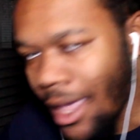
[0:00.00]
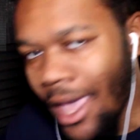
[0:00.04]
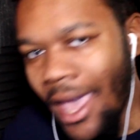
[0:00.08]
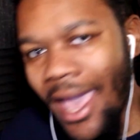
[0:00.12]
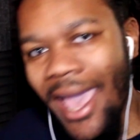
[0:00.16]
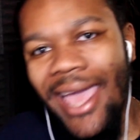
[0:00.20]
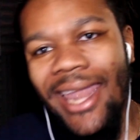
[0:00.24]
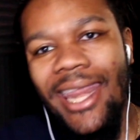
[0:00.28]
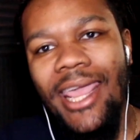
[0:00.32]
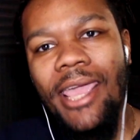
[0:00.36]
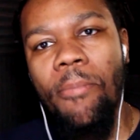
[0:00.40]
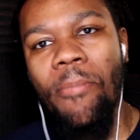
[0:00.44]

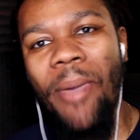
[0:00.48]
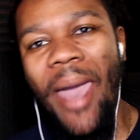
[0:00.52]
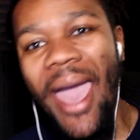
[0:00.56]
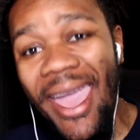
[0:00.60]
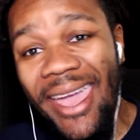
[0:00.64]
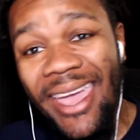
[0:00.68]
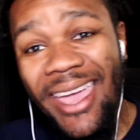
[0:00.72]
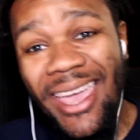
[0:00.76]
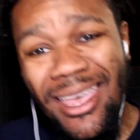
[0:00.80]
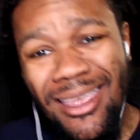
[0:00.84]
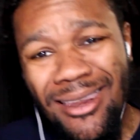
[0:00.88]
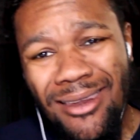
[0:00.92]
And he
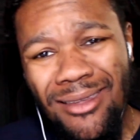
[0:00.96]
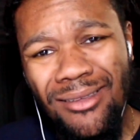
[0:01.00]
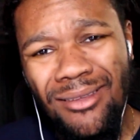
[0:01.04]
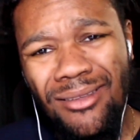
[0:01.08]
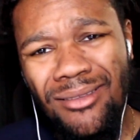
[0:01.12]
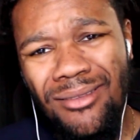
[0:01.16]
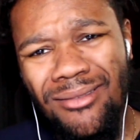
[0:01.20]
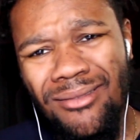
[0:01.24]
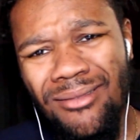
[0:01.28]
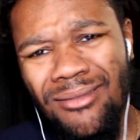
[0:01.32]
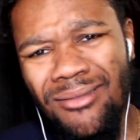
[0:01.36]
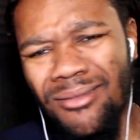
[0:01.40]
banging?
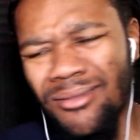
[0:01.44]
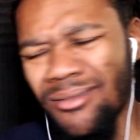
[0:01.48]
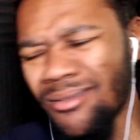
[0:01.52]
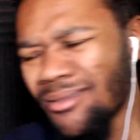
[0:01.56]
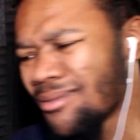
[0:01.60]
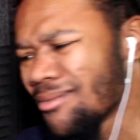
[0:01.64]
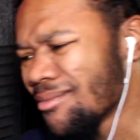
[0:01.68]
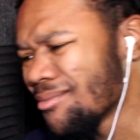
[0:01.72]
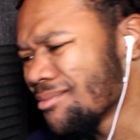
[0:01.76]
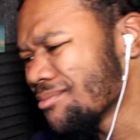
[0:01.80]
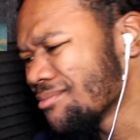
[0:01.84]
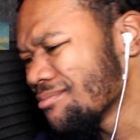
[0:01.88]

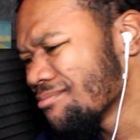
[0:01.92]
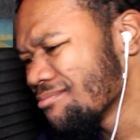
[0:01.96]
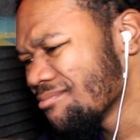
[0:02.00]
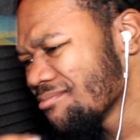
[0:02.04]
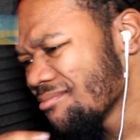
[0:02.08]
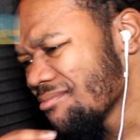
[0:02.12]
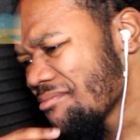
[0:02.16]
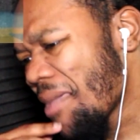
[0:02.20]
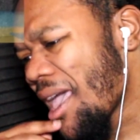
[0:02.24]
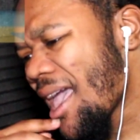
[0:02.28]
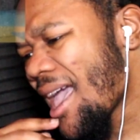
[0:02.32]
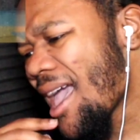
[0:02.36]

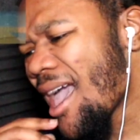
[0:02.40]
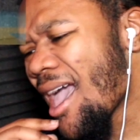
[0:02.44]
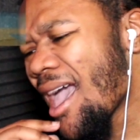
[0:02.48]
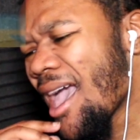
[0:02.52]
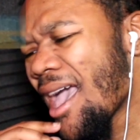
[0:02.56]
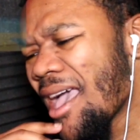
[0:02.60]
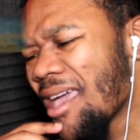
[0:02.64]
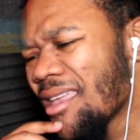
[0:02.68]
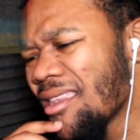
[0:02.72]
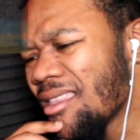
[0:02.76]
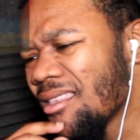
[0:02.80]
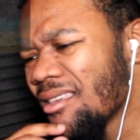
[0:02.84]

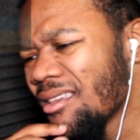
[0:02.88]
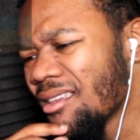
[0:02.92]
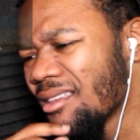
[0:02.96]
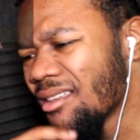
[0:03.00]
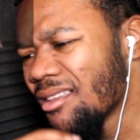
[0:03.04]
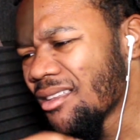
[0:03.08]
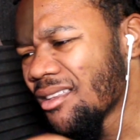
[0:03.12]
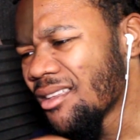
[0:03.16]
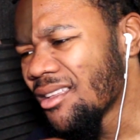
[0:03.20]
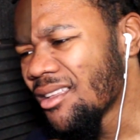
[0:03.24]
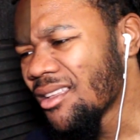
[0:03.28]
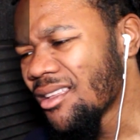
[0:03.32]
Man.
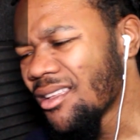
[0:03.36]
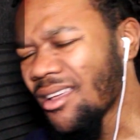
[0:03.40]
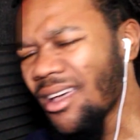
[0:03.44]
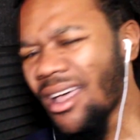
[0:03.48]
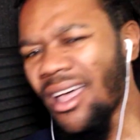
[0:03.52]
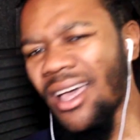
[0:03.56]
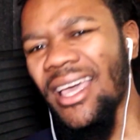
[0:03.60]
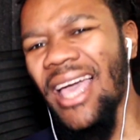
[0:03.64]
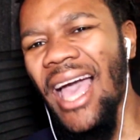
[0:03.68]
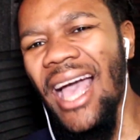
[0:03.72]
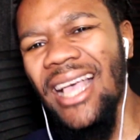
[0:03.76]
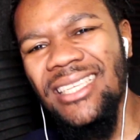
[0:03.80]

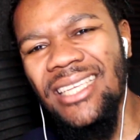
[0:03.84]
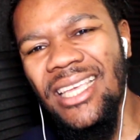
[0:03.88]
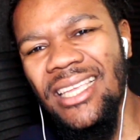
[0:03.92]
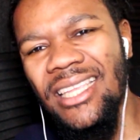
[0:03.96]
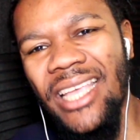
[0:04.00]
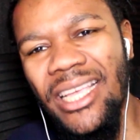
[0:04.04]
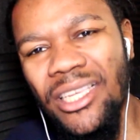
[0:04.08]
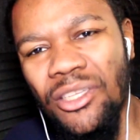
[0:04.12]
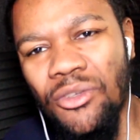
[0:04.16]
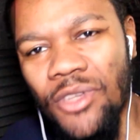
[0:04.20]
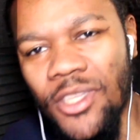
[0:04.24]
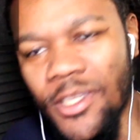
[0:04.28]
Akashi
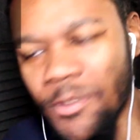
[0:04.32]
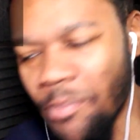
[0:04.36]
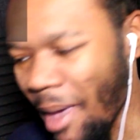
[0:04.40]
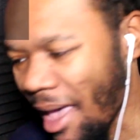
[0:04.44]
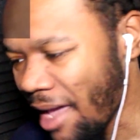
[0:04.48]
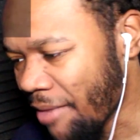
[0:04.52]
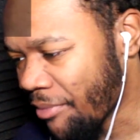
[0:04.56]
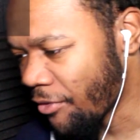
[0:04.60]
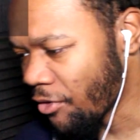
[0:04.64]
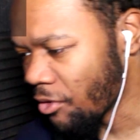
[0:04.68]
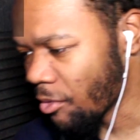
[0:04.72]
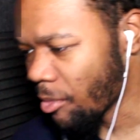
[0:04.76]

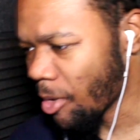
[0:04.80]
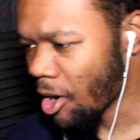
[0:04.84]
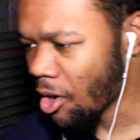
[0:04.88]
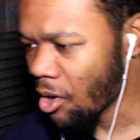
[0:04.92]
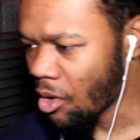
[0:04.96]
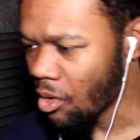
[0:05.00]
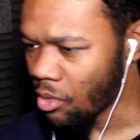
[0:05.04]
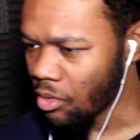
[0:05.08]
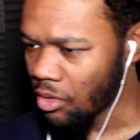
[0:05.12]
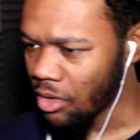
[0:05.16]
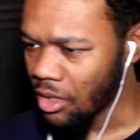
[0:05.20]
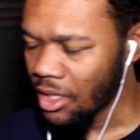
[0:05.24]
disrespectful,
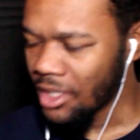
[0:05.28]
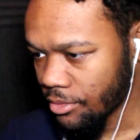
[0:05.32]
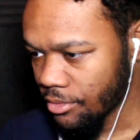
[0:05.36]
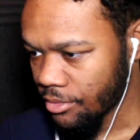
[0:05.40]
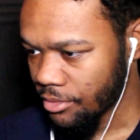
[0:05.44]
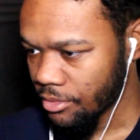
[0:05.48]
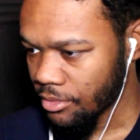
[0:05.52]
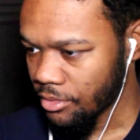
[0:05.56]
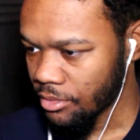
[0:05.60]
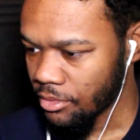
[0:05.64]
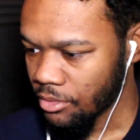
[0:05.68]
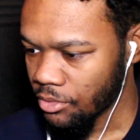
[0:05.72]
bro.
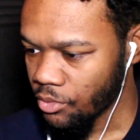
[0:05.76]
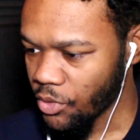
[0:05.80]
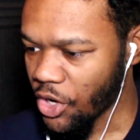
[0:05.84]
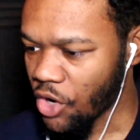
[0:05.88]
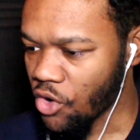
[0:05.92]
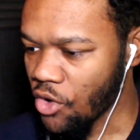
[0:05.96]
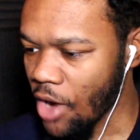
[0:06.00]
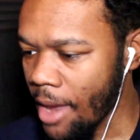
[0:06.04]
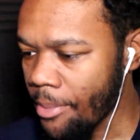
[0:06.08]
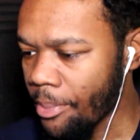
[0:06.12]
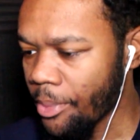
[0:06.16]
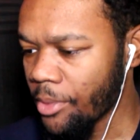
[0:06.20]
We
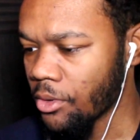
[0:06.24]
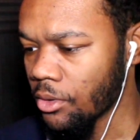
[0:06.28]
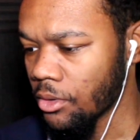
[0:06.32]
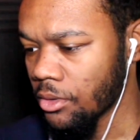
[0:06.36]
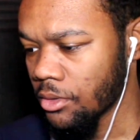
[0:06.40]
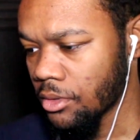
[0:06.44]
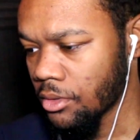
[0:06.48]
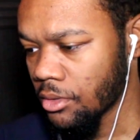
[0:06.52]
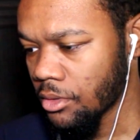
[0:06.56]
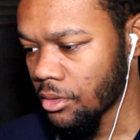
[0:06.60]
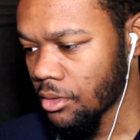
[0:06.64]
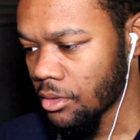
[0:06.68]
crippled.